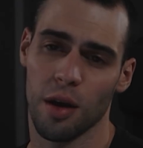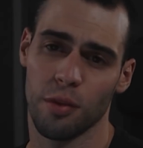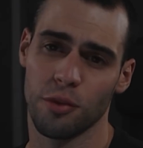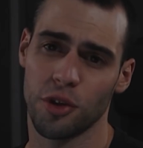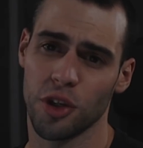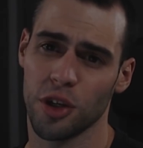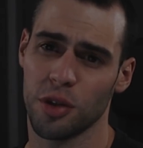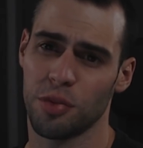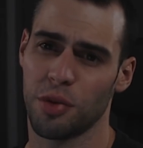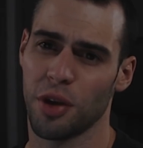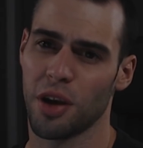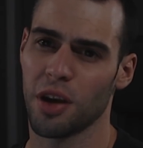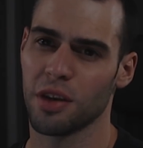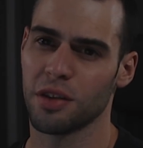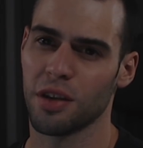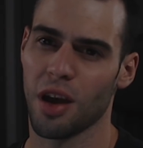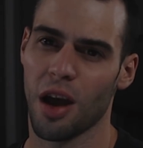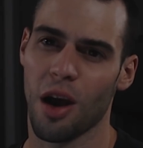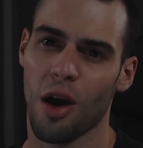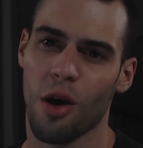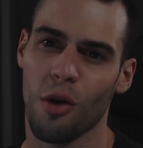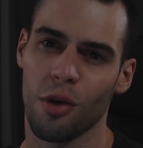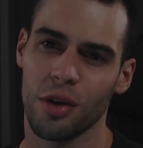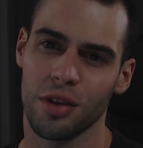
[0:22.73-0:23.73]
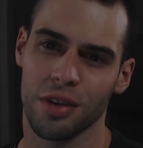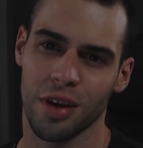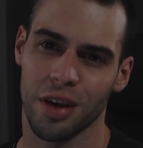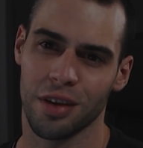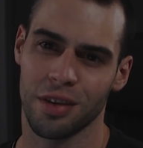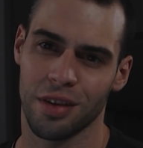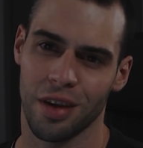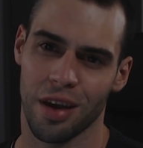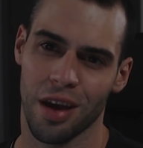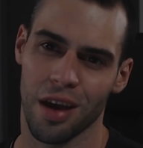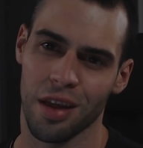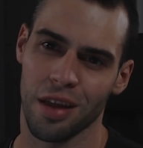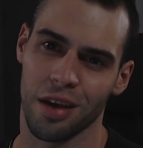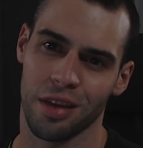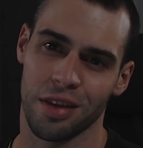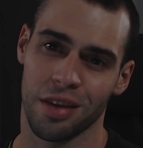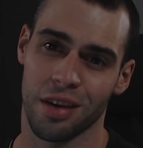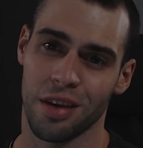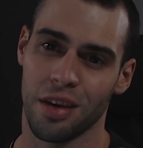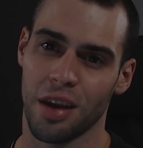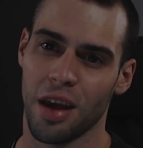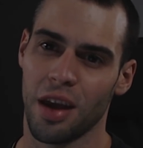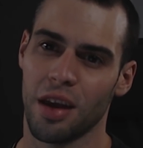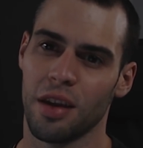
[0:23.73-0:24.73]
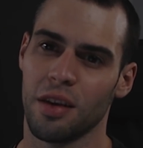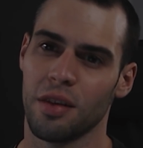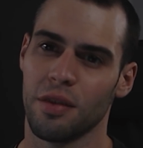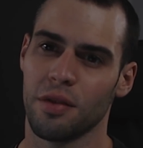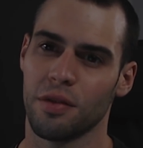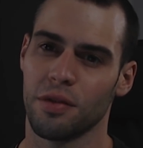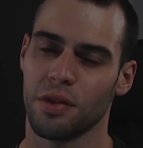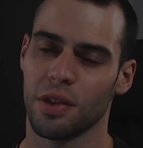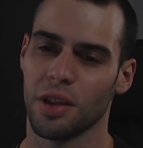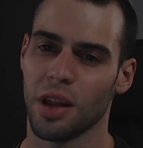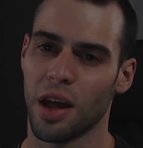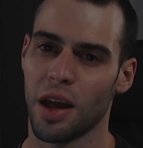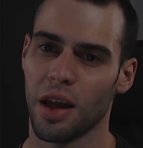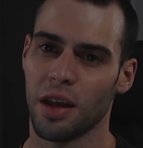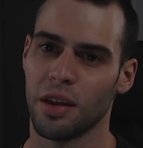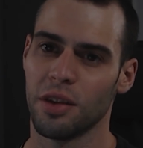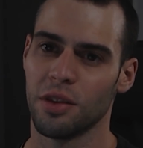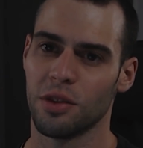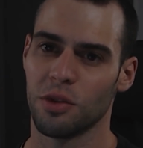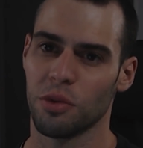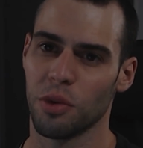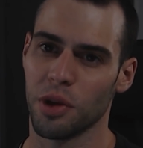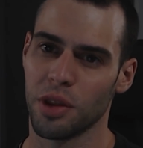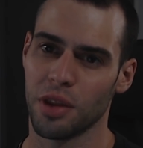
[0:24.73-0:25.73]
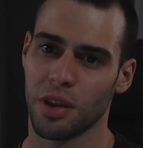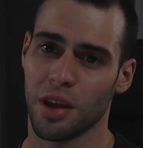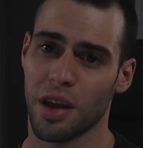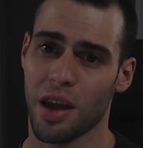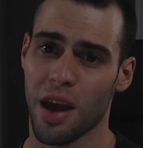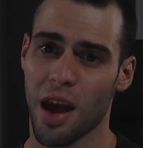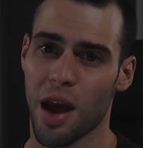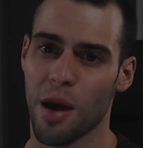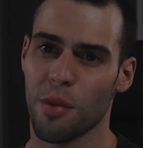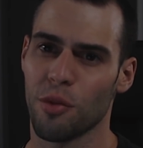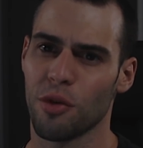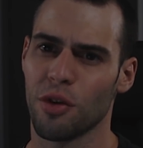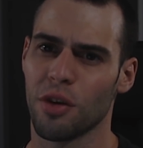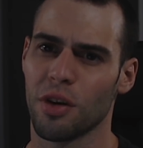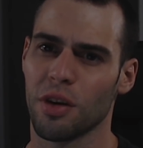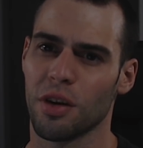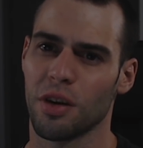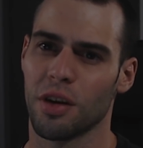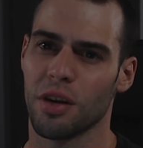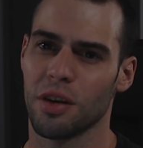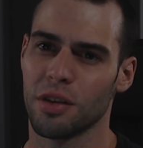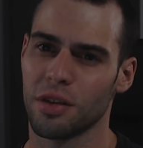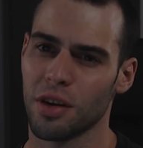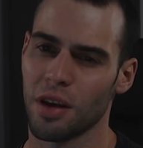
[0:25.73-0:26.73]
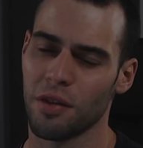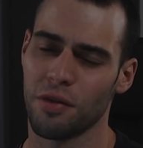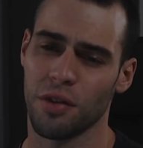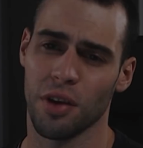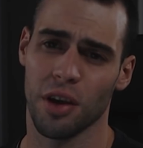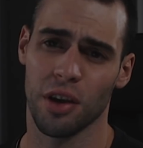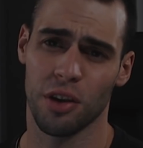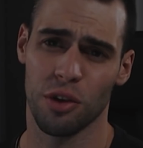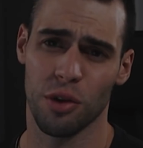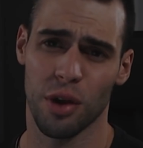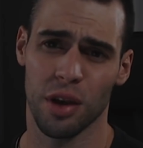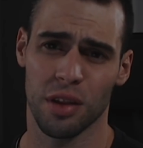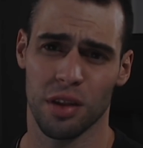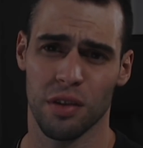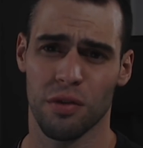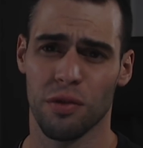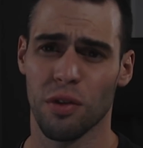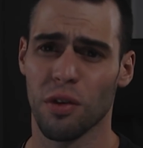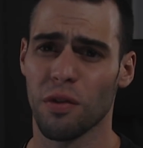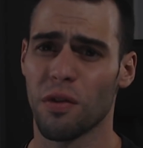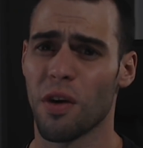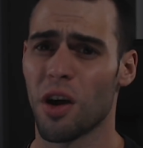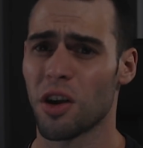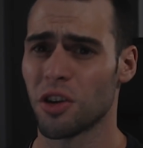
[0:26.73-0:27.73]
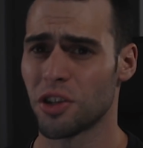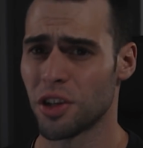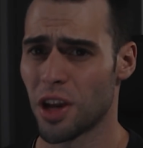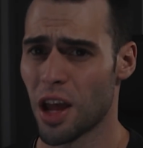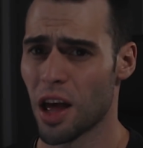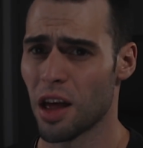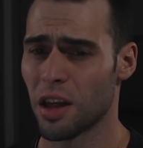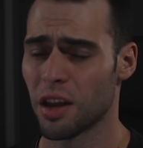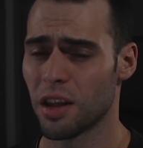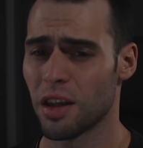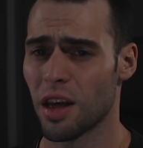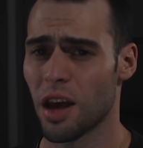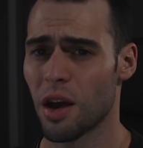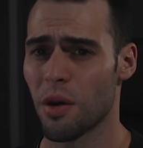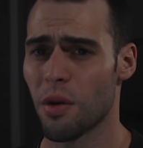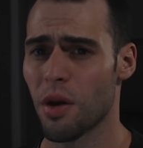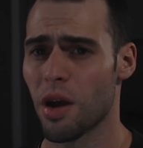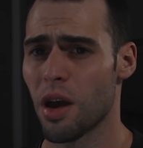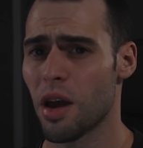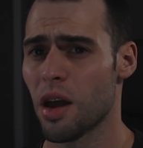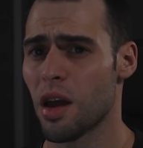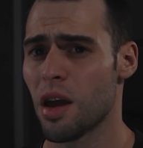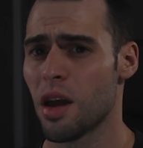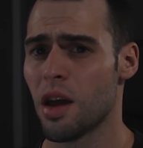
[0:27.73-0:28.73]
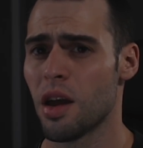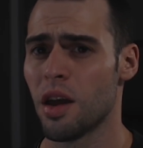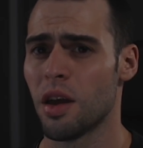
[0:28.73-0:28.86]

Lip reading: just because I always like to get like the native lens with the camera because I feel like you get the full functionality that way.